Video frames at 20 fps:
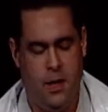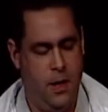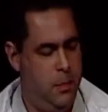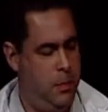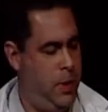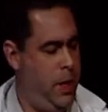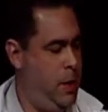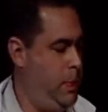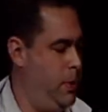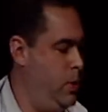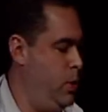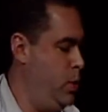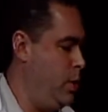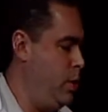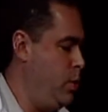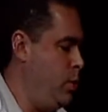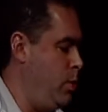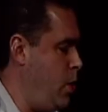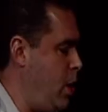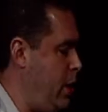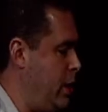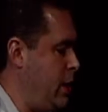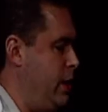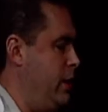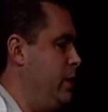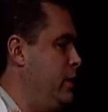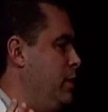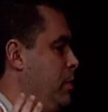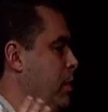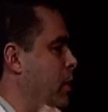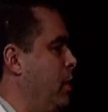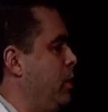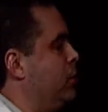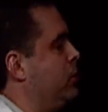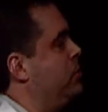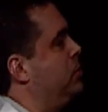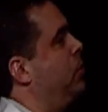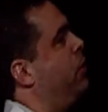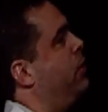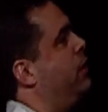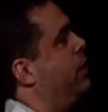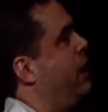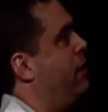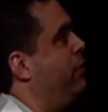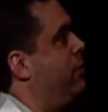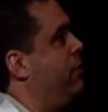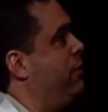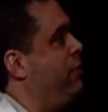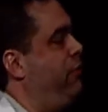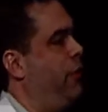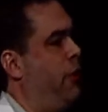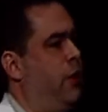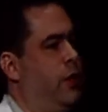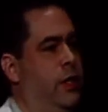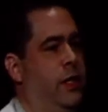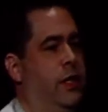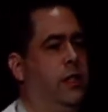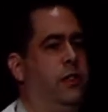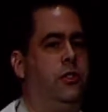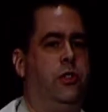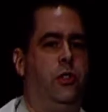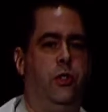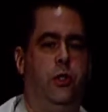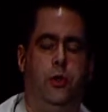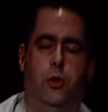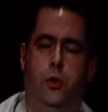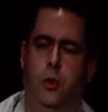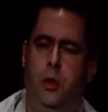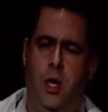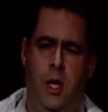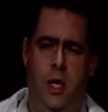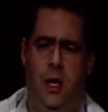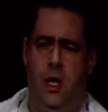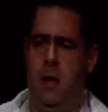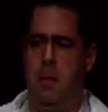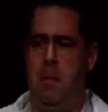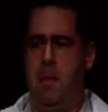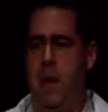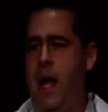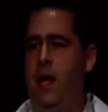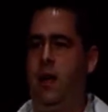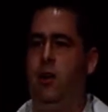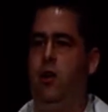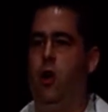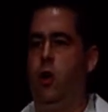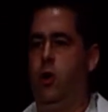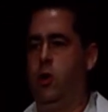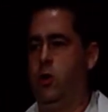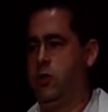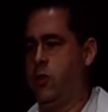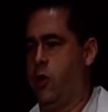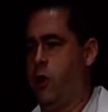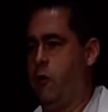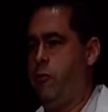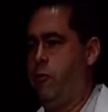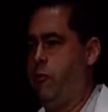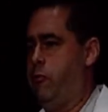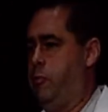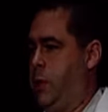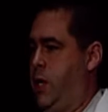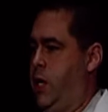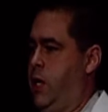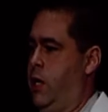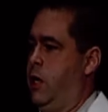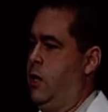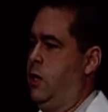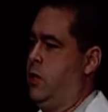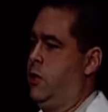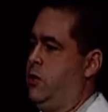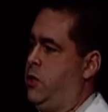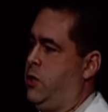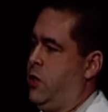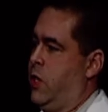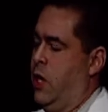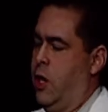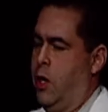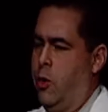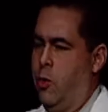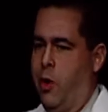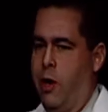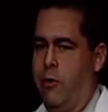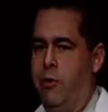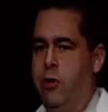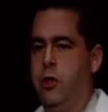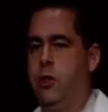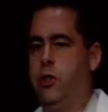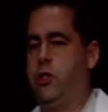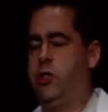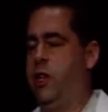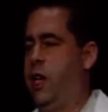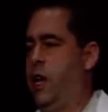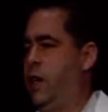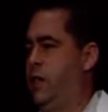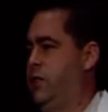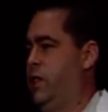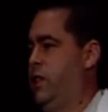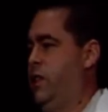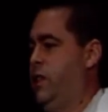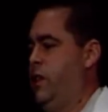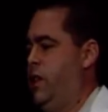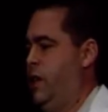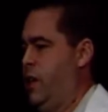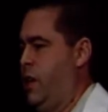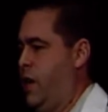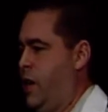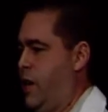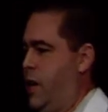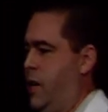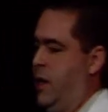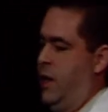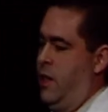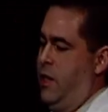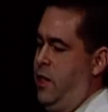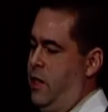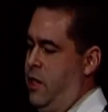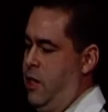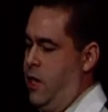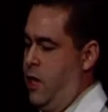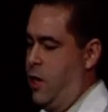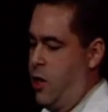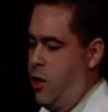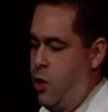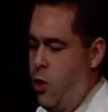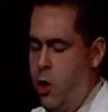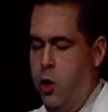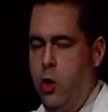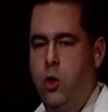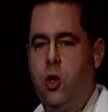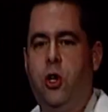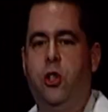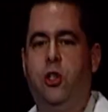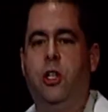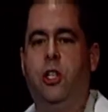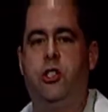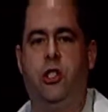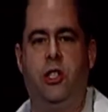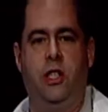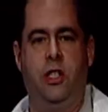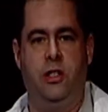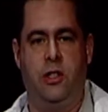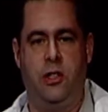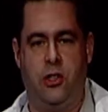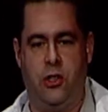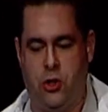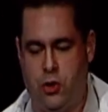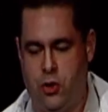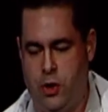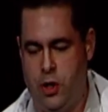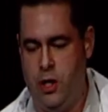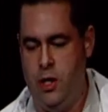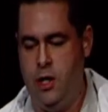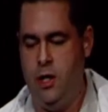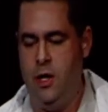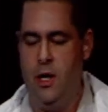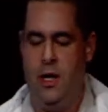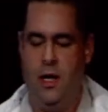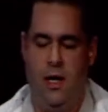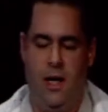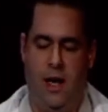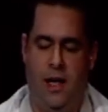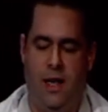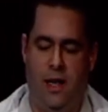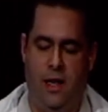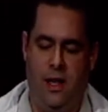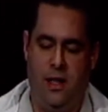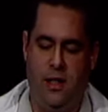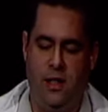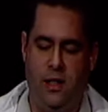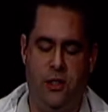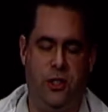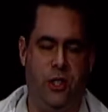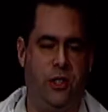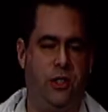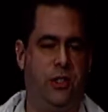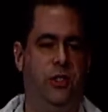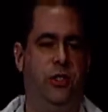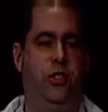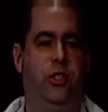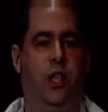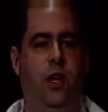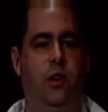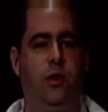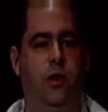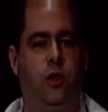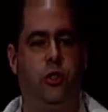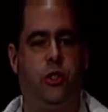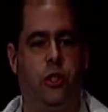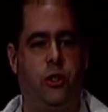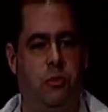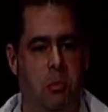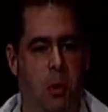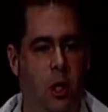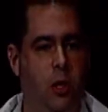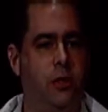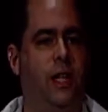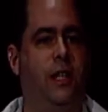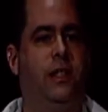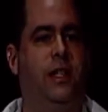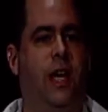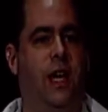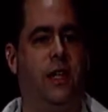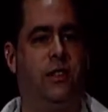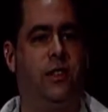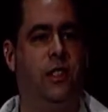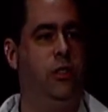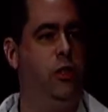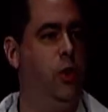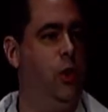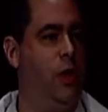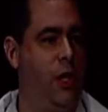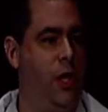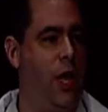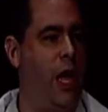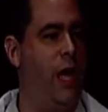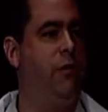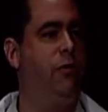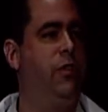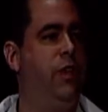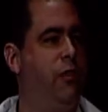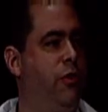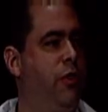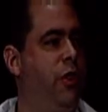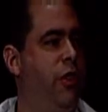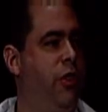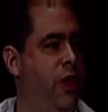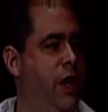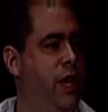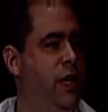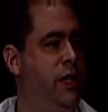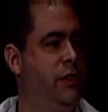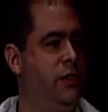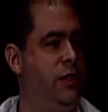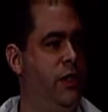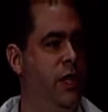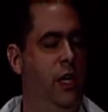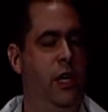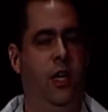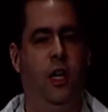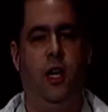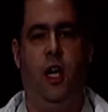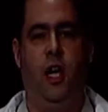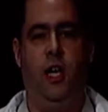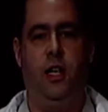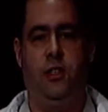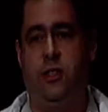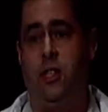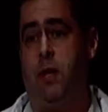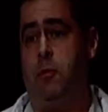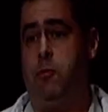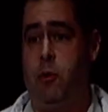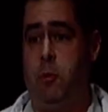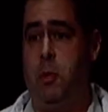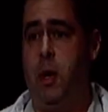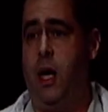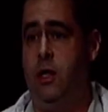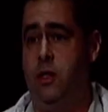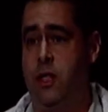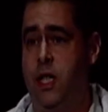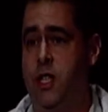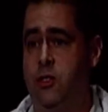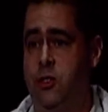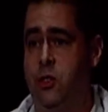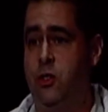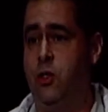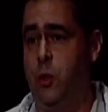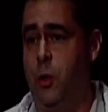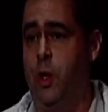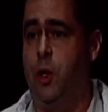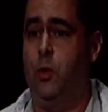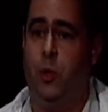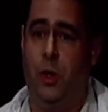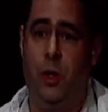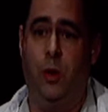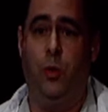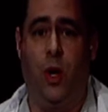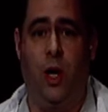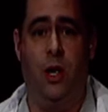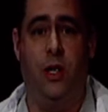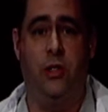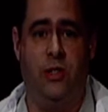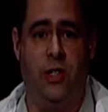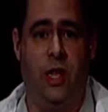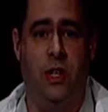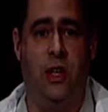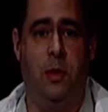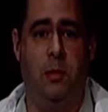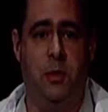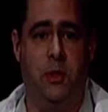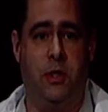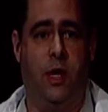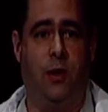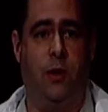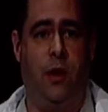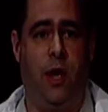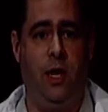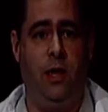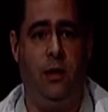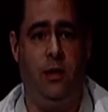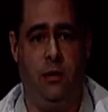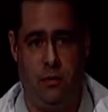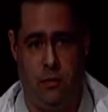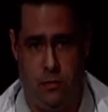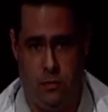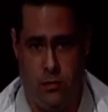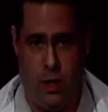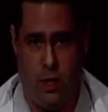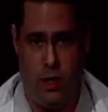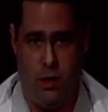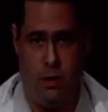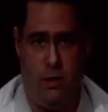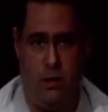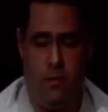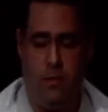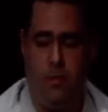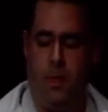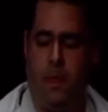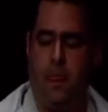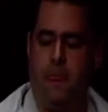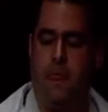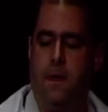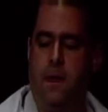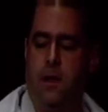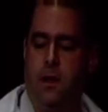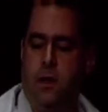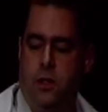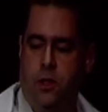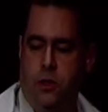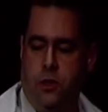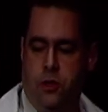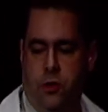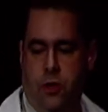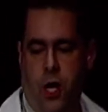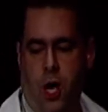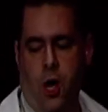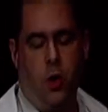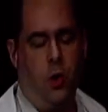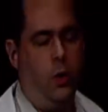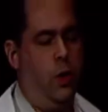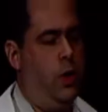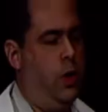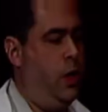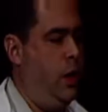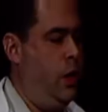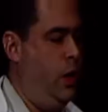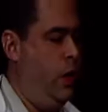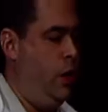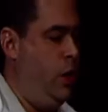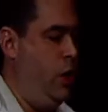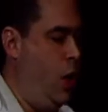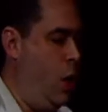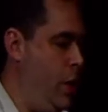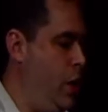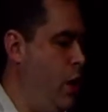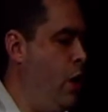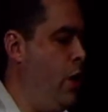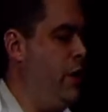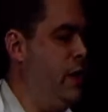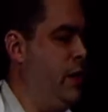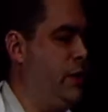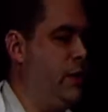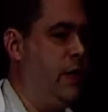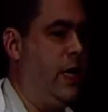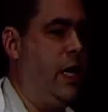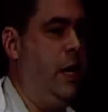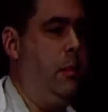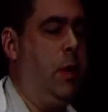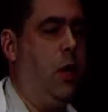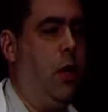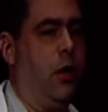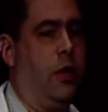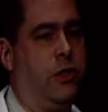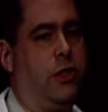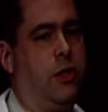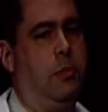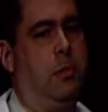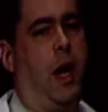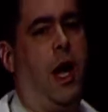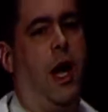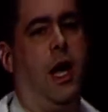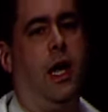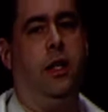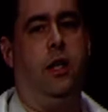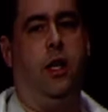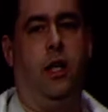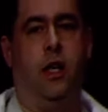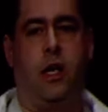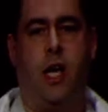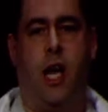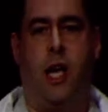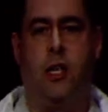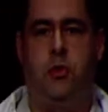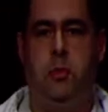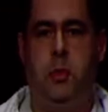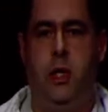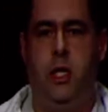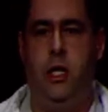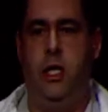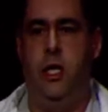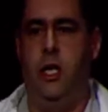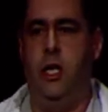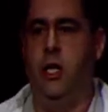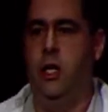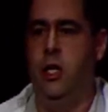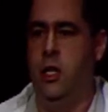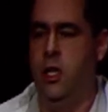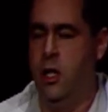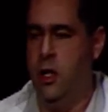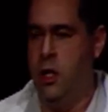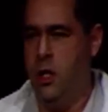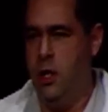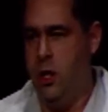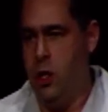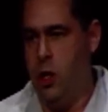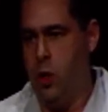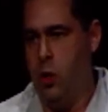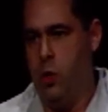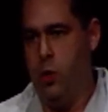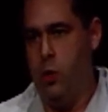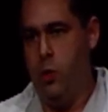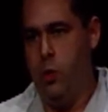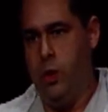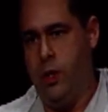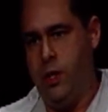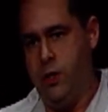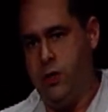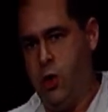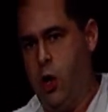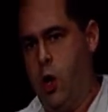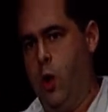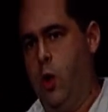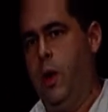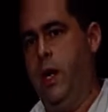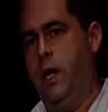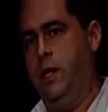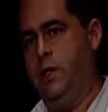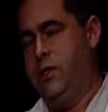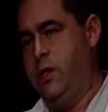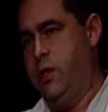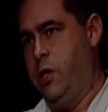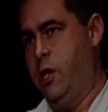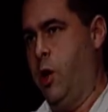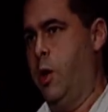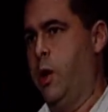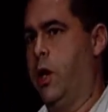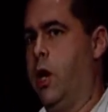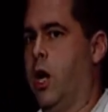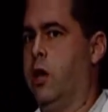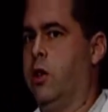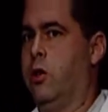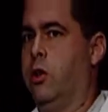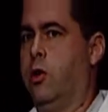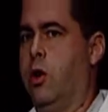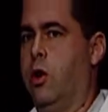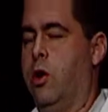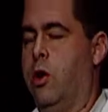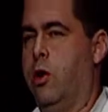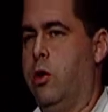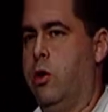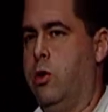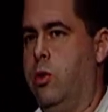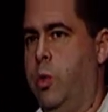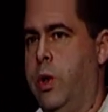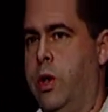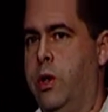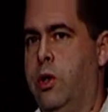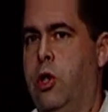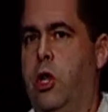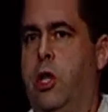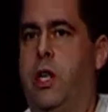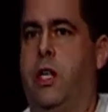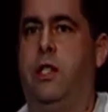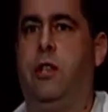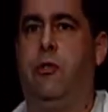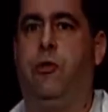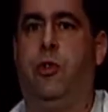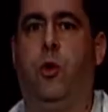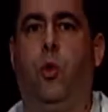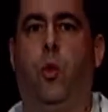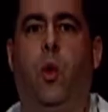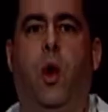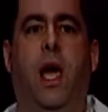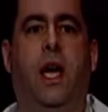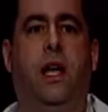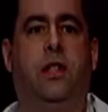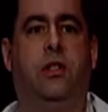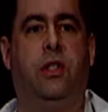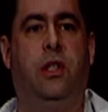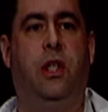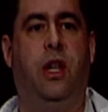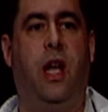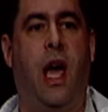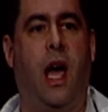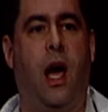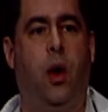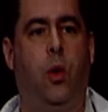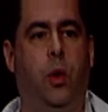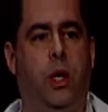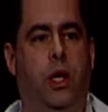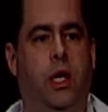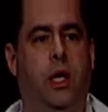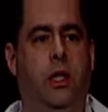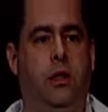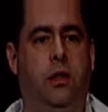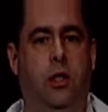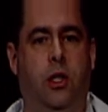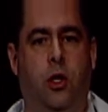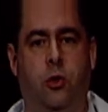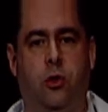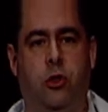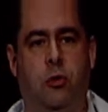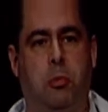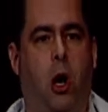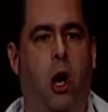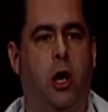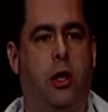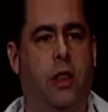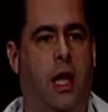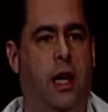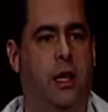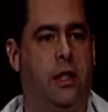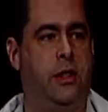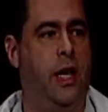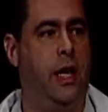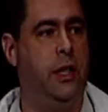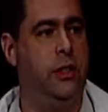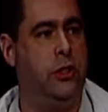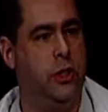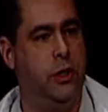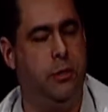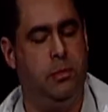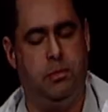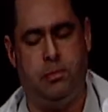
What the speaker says: People who are walking into polls more than ever, falling into manholes off of piers, revolutionizing the auto collision industry, and just in general, just multitasking, doing a lot of different things, except for pay attention to what we want to send them. Is that right? Right? So, knowing all this and keeping all this in mind, Cox Media, you know, with this always going on, we look at different ways in how we can, you know, spark that attention.